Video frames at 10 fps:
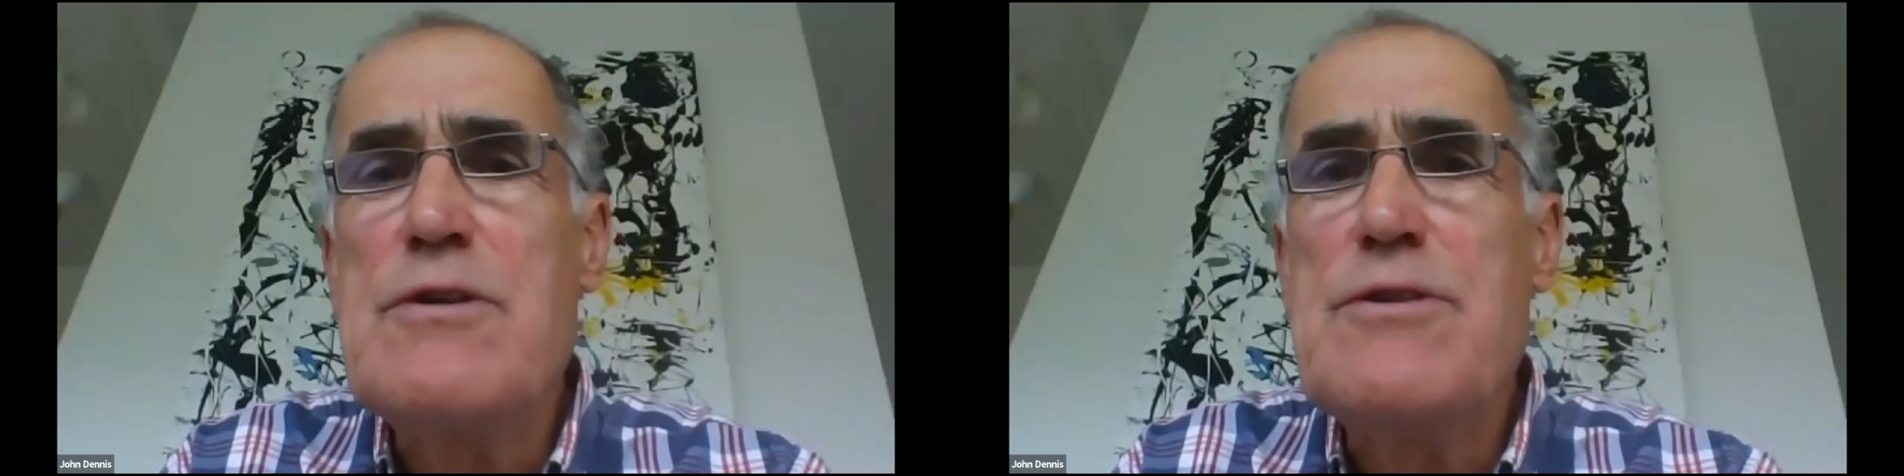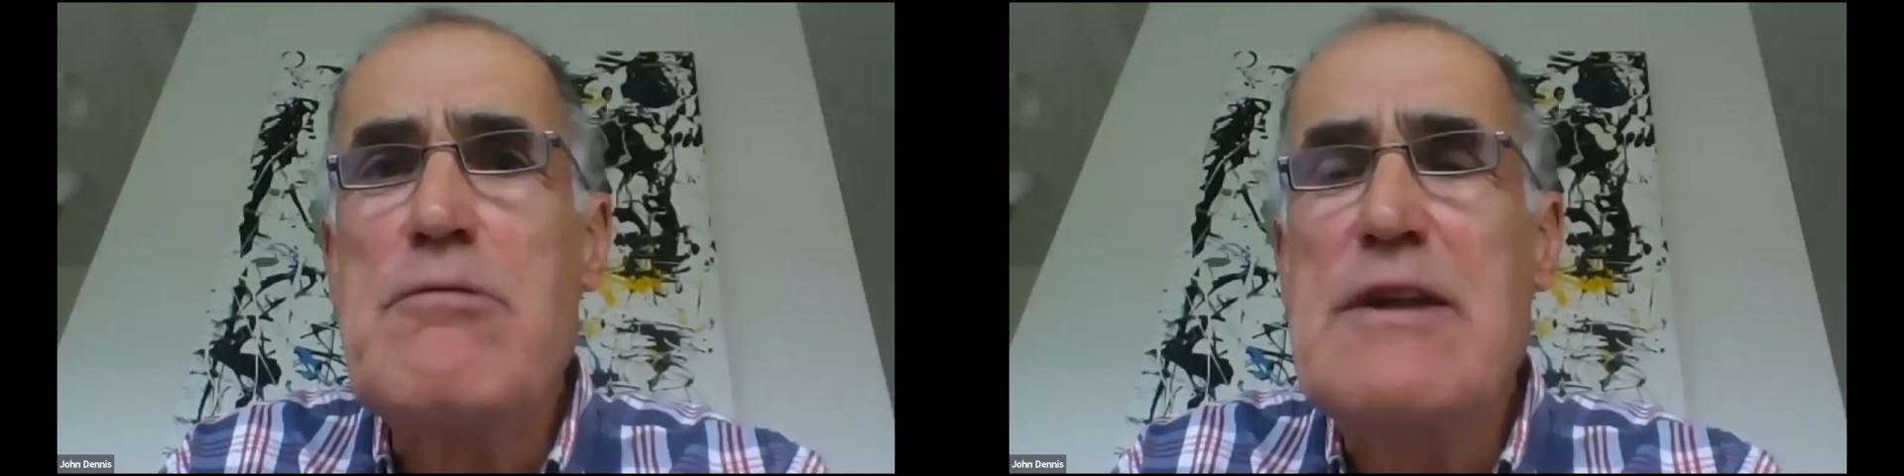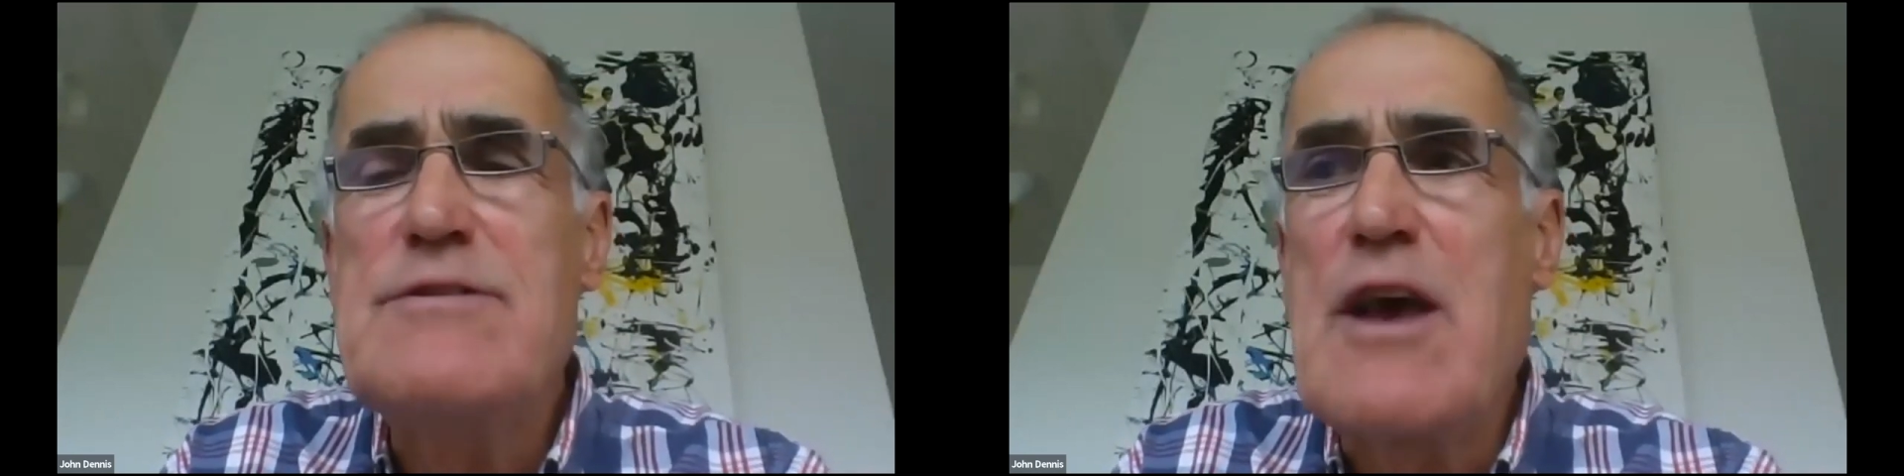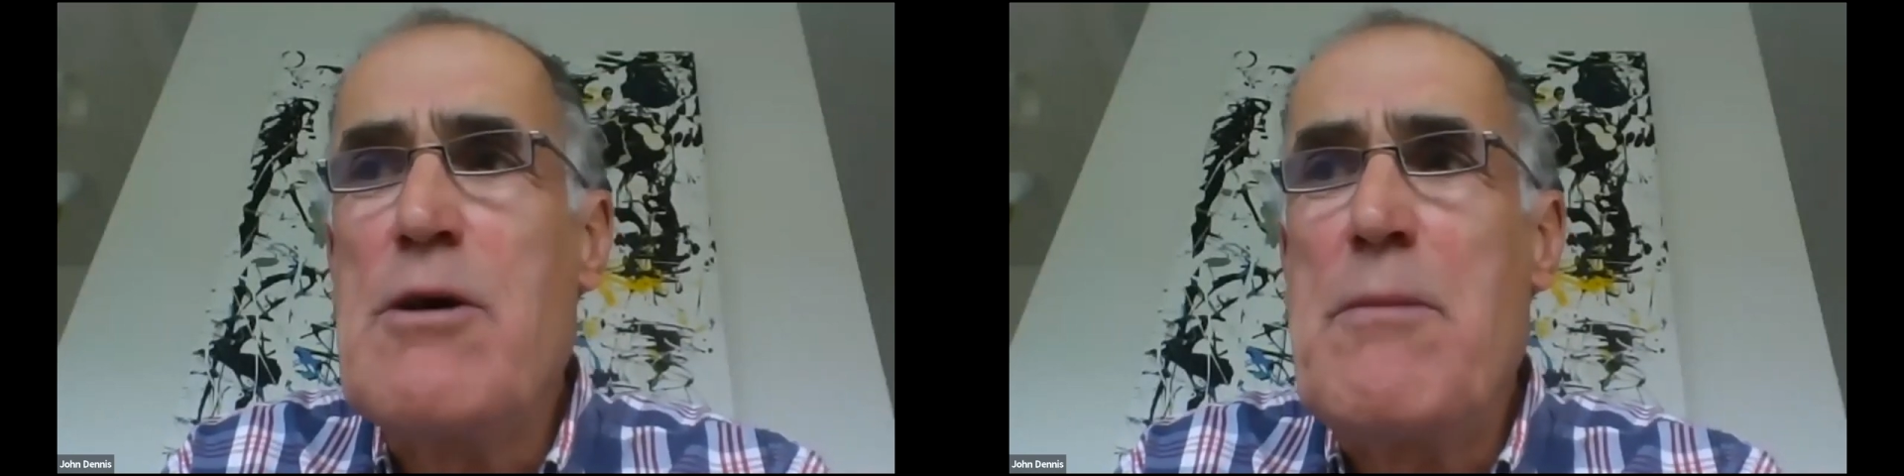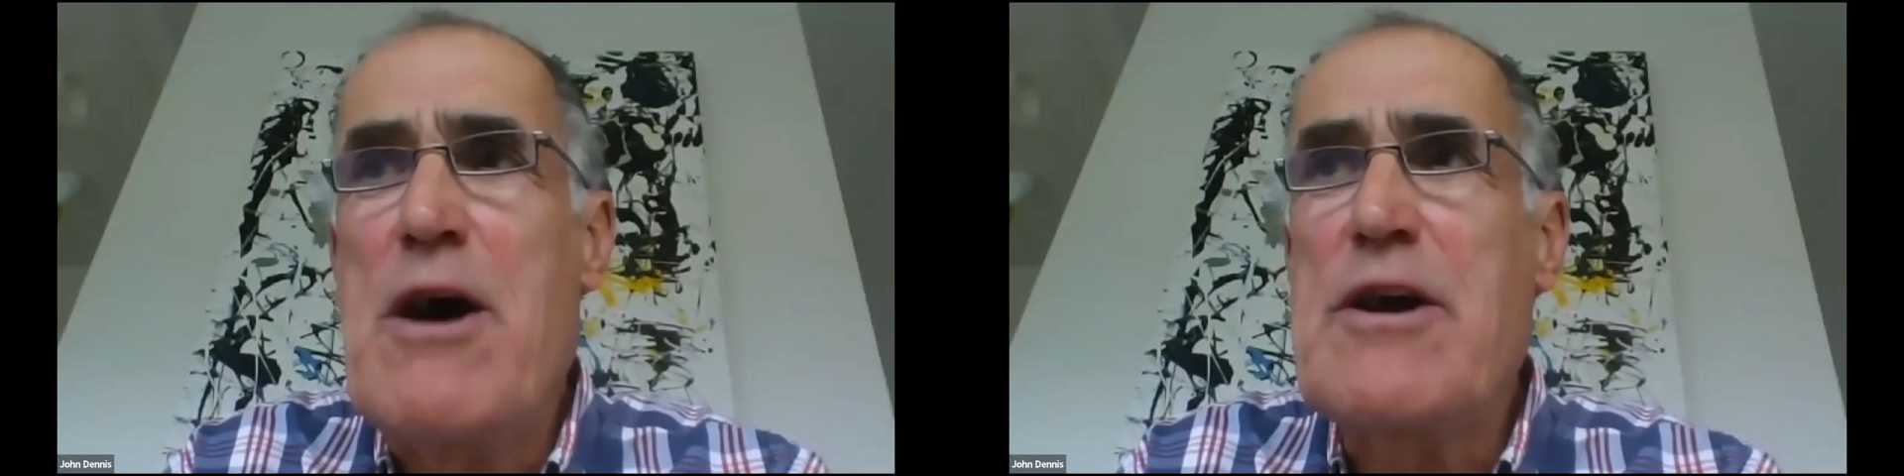the
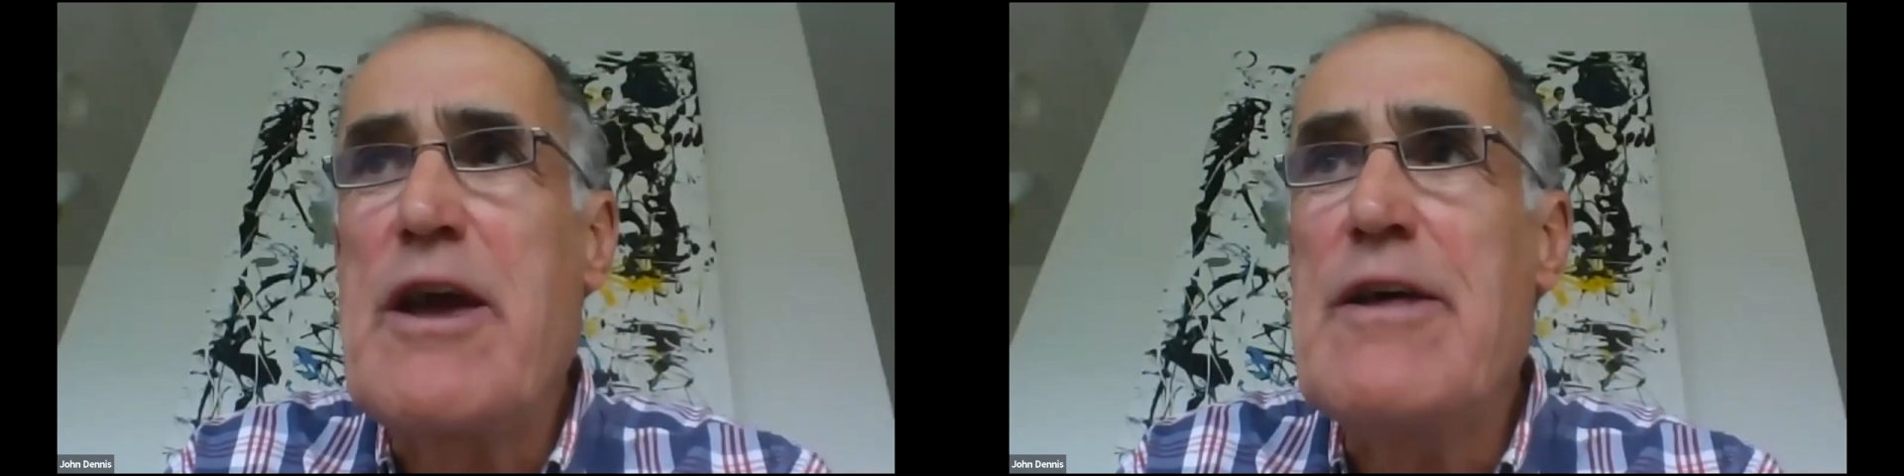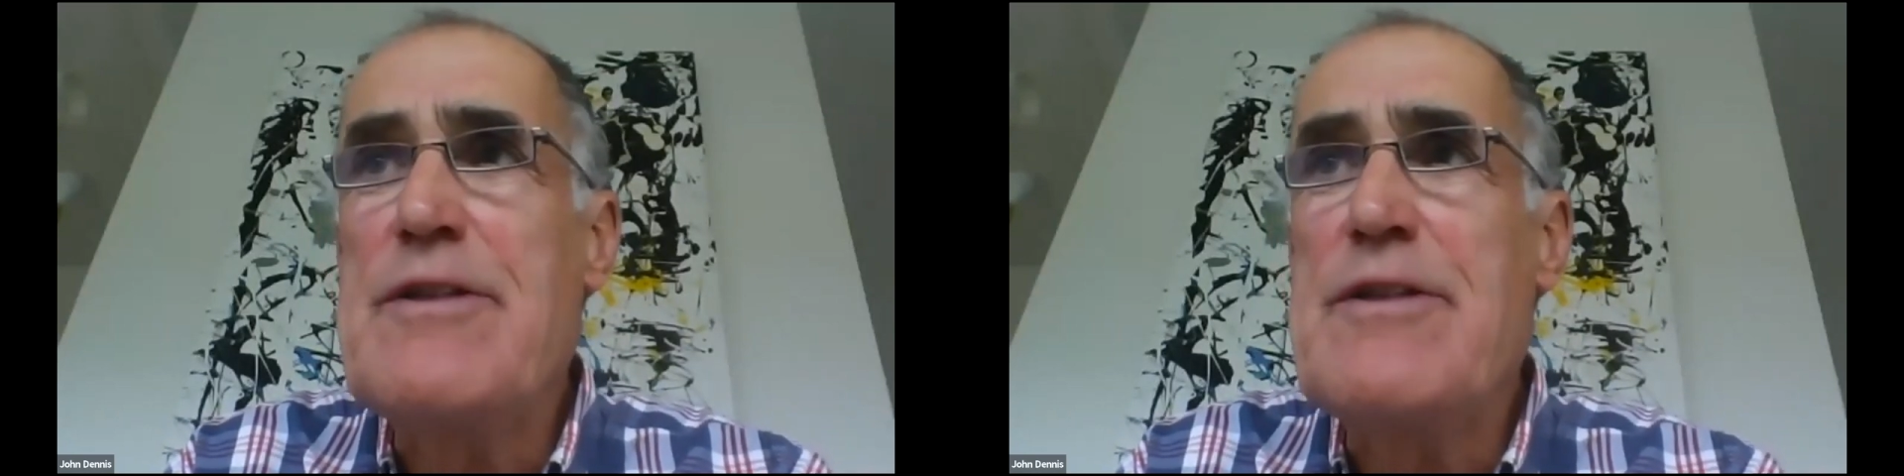retail market